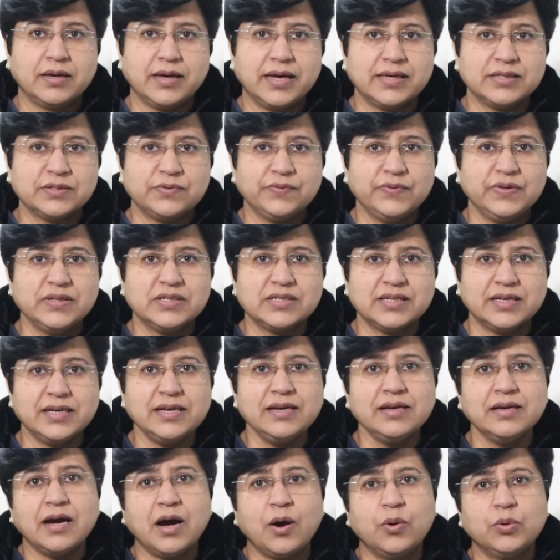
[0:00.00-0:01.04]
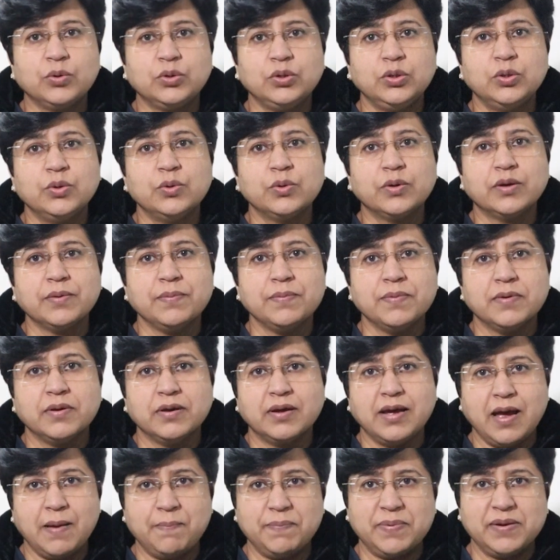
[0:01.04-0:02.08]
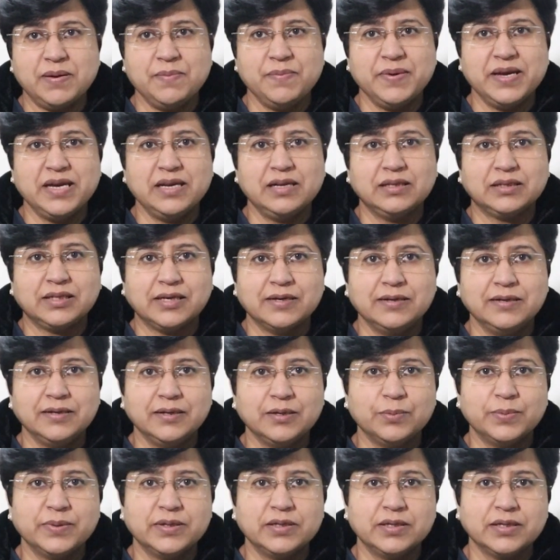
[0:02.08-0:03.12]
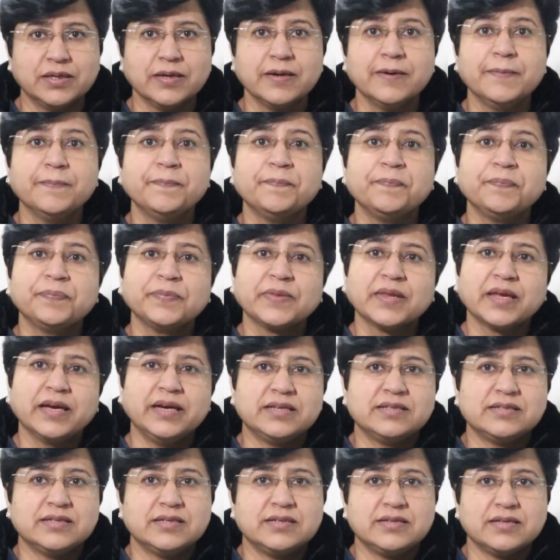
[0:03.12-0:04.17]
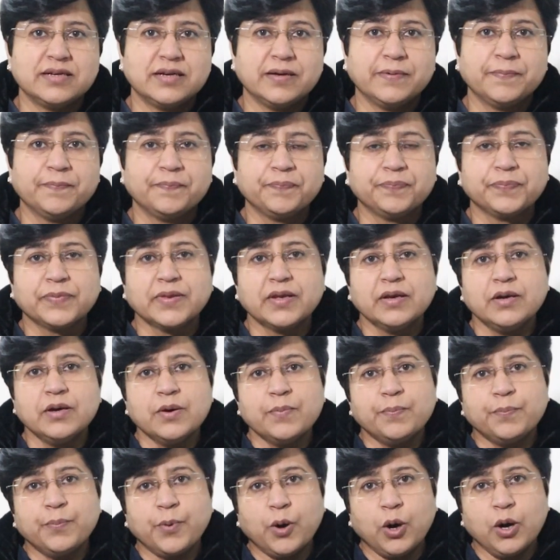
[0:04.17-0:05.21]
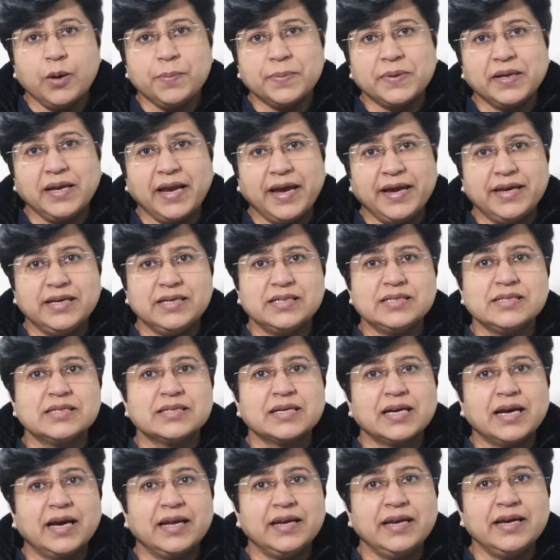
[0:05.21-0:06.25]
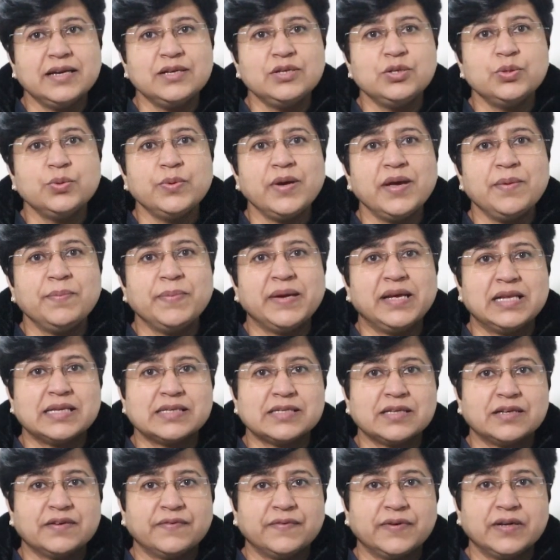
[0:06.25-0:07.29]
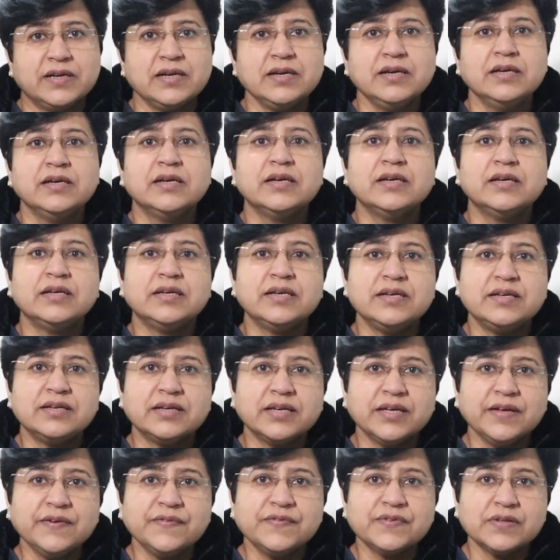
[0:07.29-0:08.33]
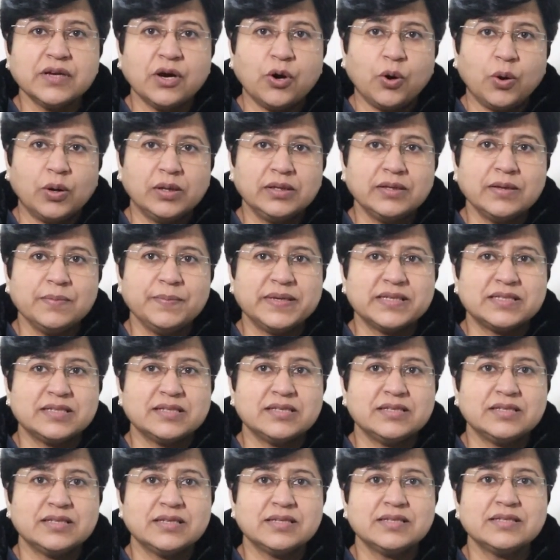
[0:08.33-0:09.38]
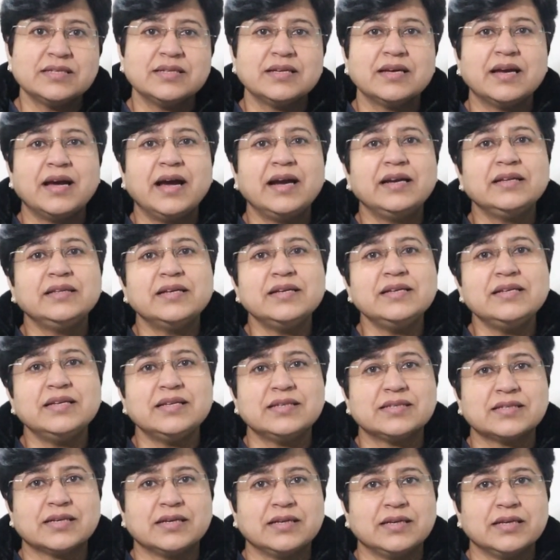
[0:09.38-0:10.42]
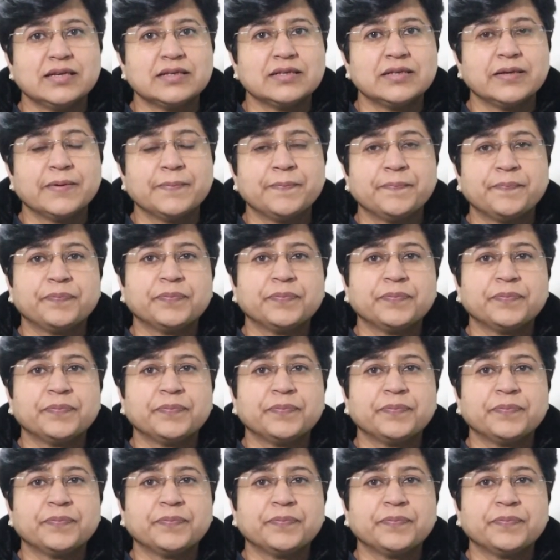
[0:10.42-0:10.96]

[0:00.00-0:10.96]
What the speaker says: as we said, Outlook, Apple Mail, Thunderbird, etc. POP clients connect to a mail server, retrieve all the messages and then disconnect.